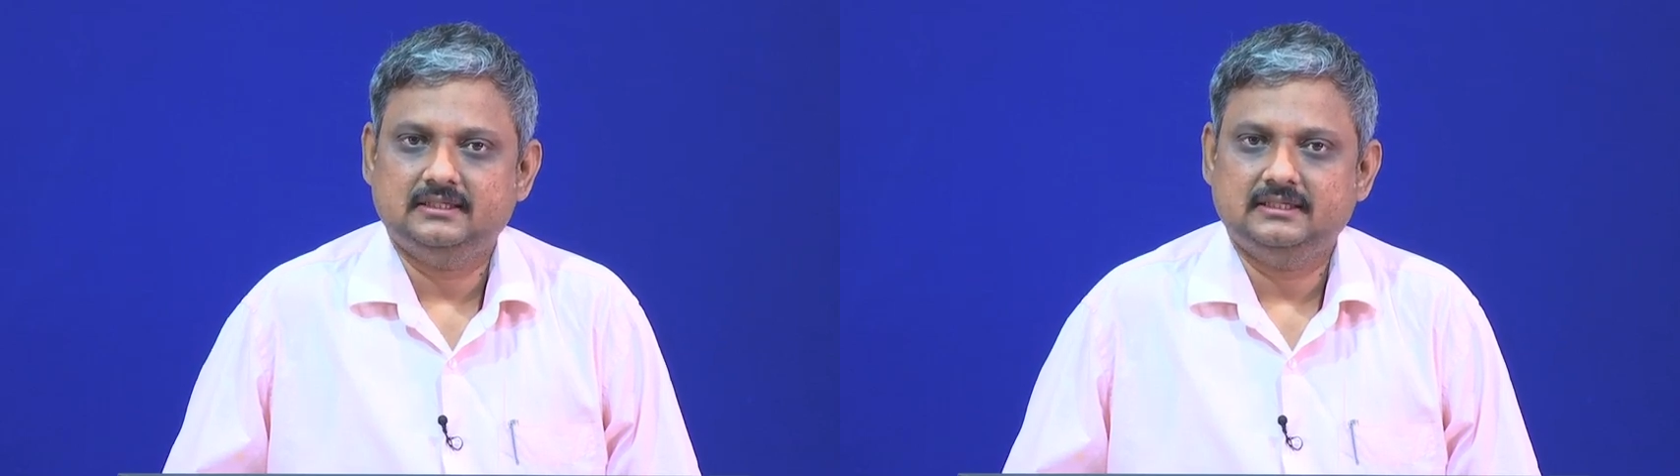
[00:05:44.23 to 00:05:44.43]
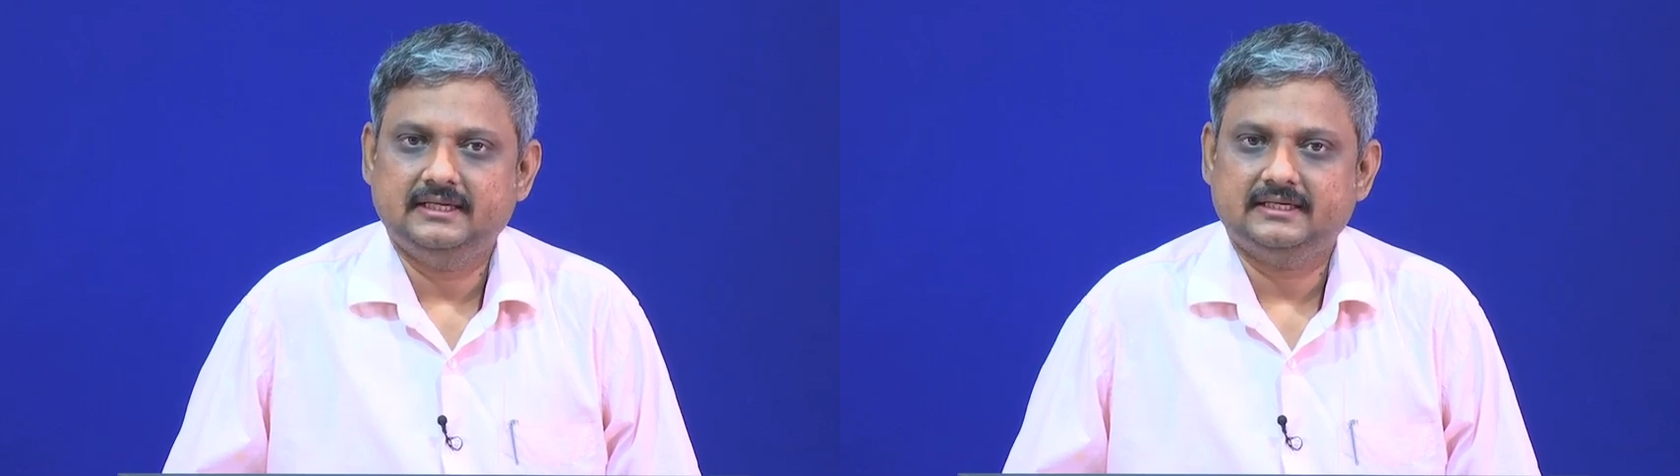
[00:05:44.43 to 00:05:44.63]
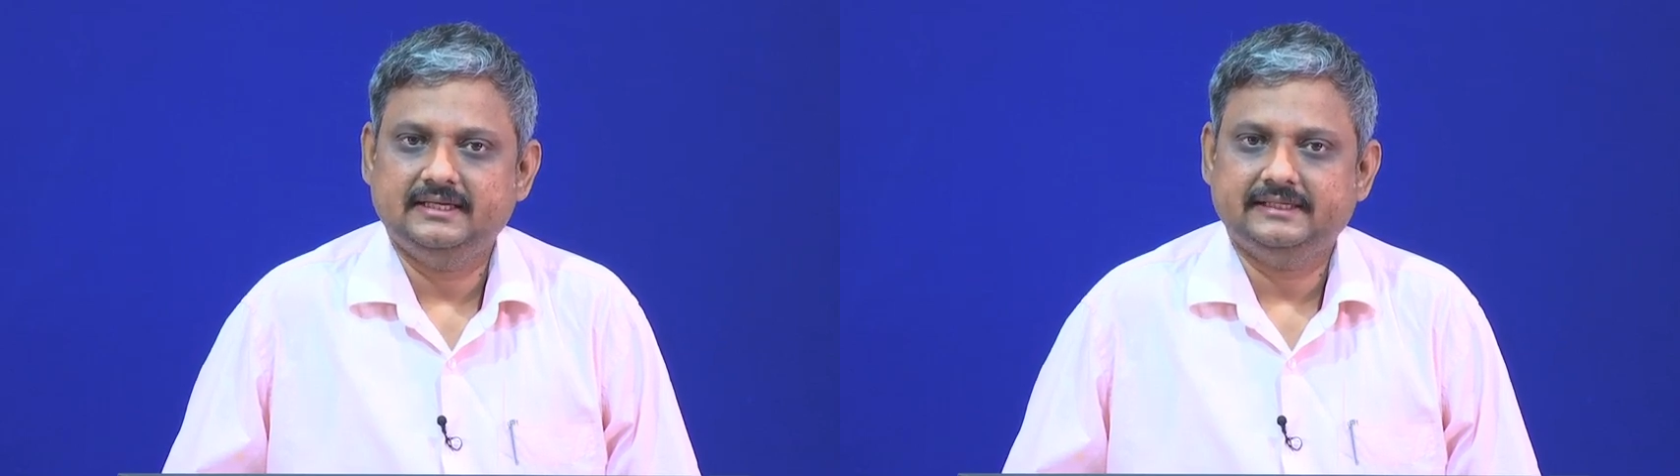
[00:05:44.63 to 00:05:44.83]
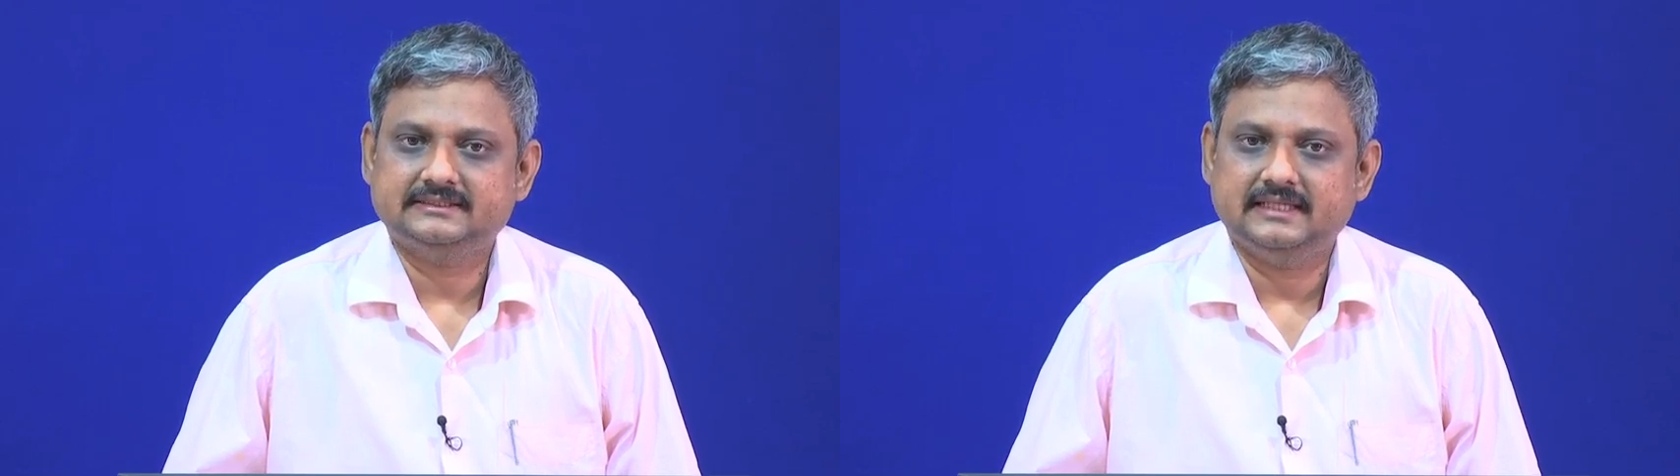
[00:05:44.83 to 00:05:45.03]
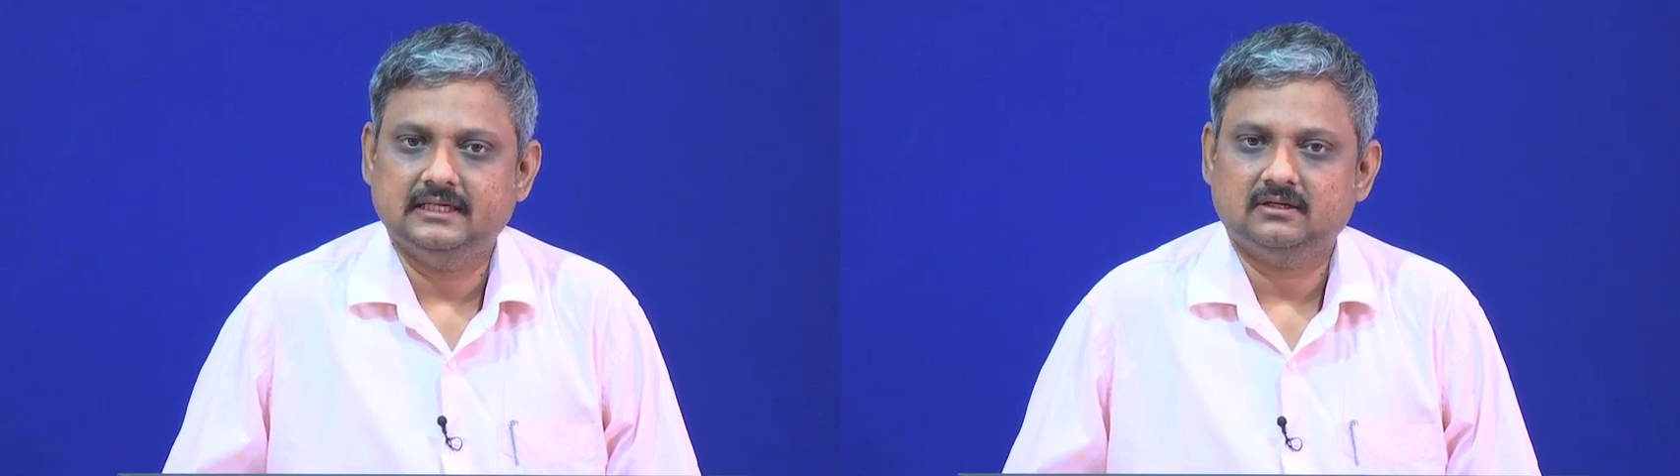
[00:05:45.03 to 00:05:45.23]

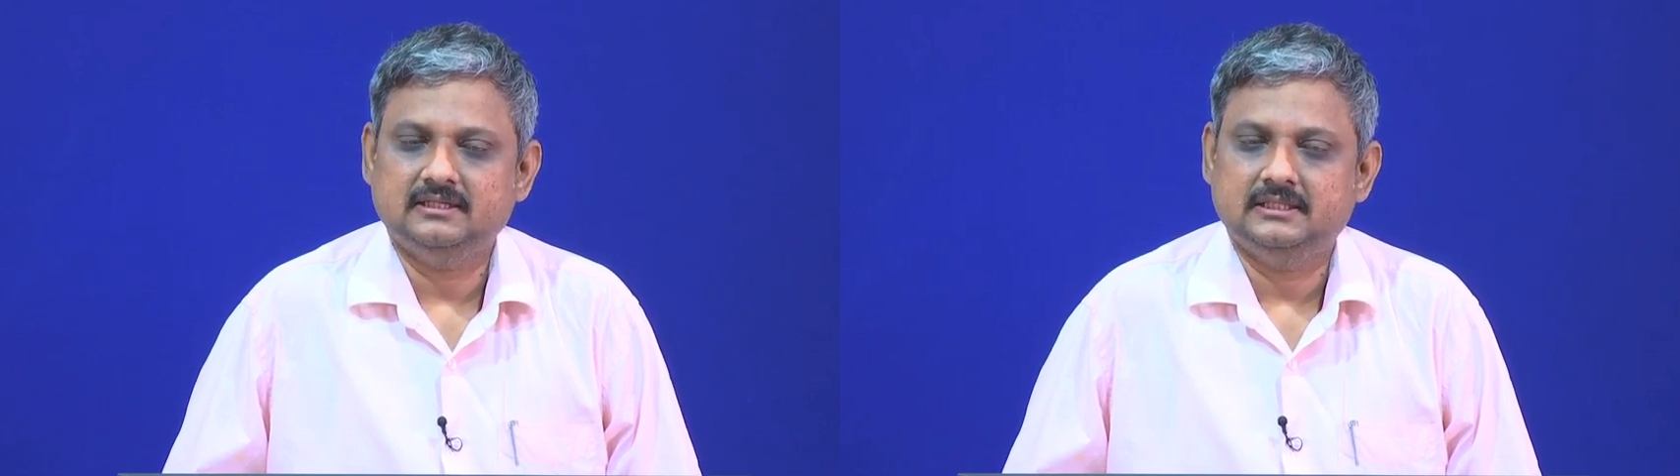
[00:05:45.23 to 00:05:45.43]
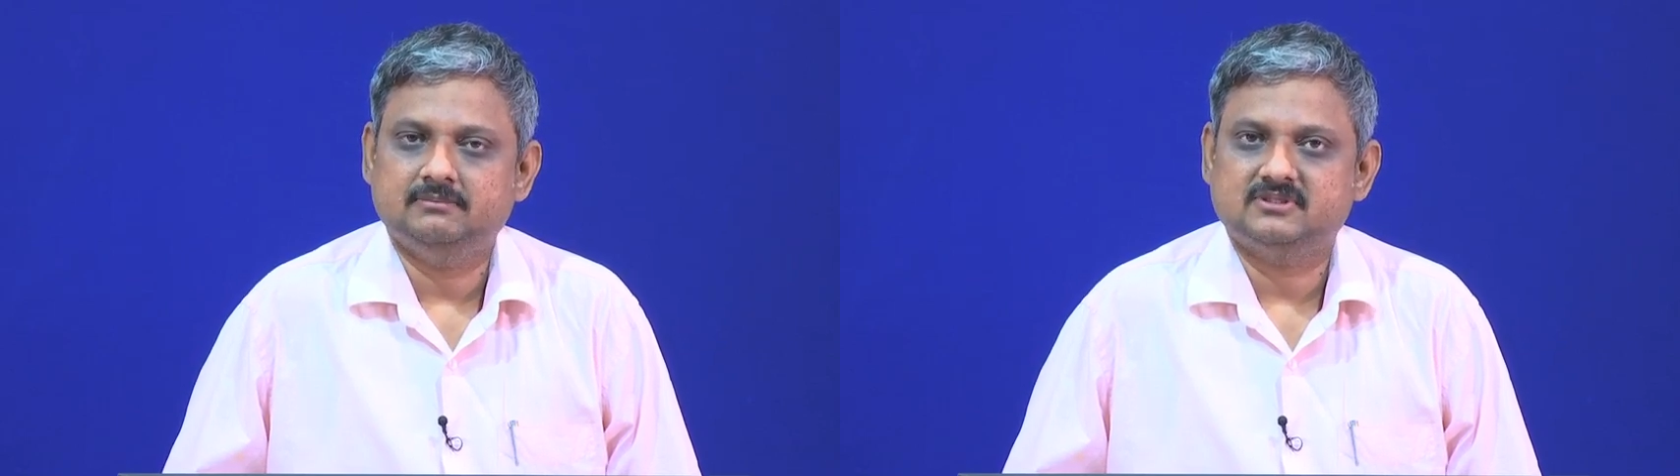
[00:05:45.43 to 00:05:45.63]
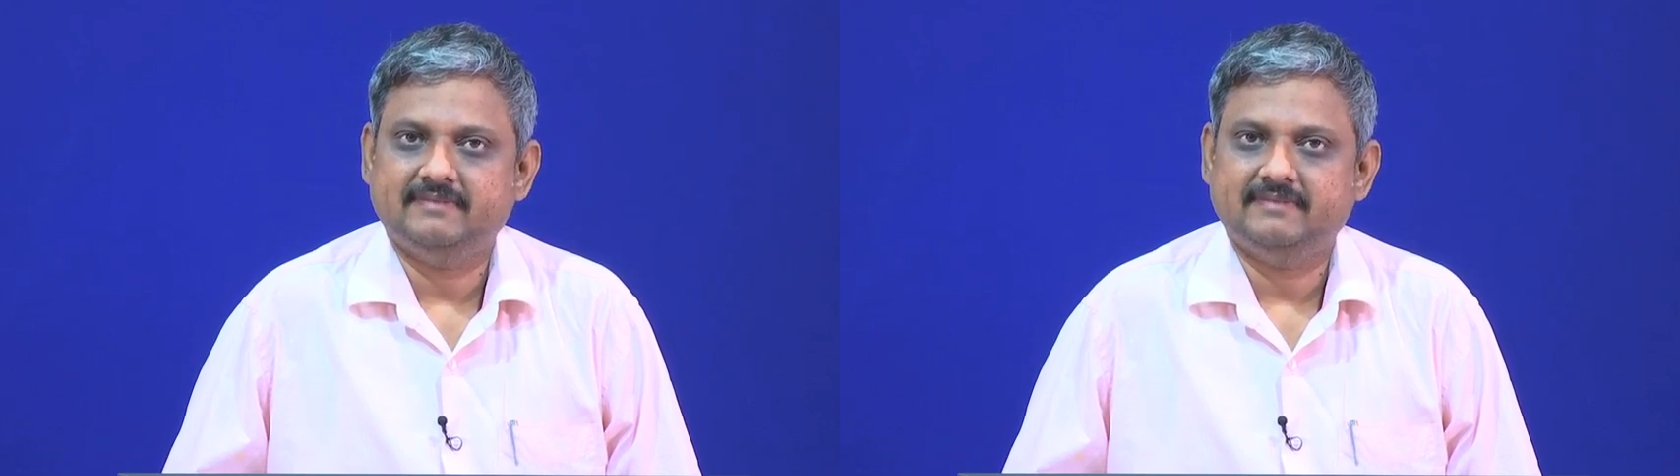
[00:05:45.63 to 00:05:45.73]
techniques, algorithms,